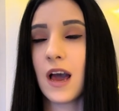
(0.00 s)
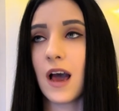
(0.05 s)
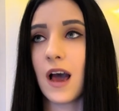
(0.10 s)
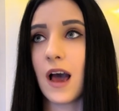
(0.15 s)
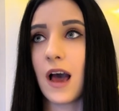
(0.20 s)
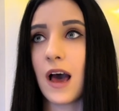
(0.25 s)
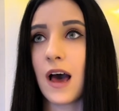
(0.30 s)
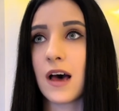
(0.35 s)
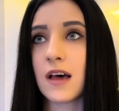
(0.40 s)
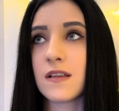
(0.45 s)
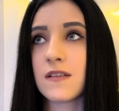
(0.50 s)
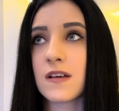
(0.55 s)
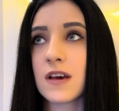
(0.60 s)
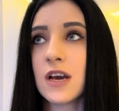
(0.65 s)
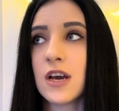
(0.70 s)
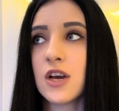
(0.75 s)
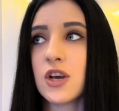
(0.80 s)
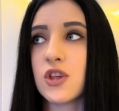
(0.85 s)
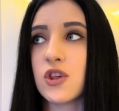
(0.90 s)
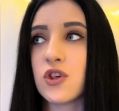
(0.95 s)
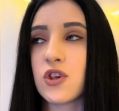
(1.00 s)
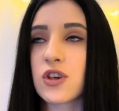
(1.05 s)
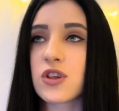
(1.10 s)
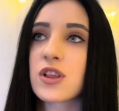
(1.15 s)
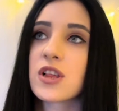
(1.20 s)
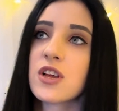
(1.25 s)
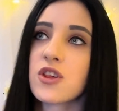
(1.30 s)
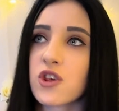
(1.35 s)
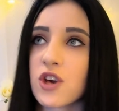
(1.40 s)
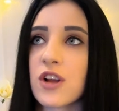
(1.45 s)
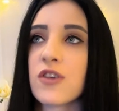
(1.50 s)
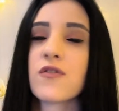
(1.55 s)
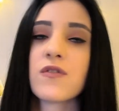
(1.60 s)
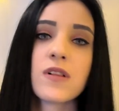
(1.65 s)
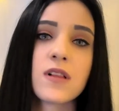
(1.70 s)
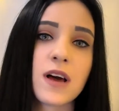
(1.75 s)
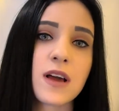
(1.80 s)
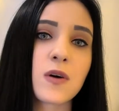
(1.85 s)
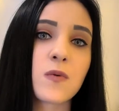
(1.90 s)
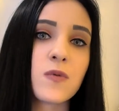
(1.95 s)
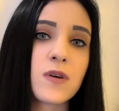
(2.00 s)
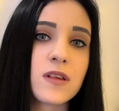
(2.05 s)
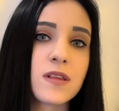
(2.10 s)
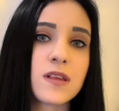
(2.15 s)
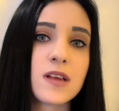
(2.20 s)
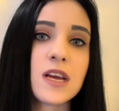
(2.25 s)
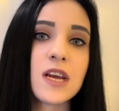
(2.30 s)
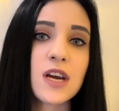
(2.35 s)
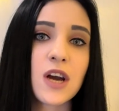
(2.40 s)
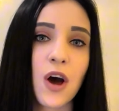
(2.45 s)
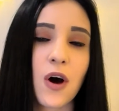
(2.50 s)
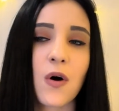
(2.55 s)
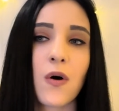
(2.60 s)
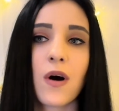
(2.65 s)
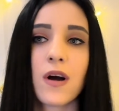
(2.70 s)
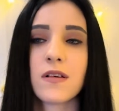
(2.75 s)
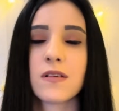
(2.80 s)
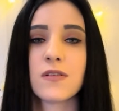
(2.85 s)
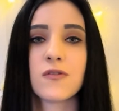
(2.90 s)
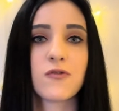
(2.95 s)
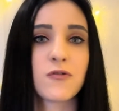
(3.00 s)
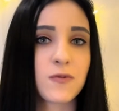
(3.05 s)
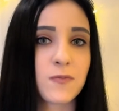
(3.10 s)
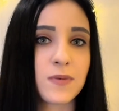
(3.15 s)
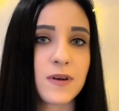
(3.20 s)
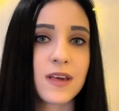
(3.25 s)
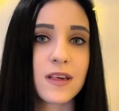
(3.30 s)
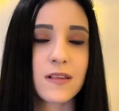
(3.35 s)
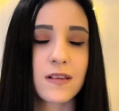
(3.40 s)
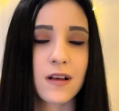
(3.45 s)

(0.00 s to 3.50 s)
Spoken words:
And just in general, we see her as a trapeze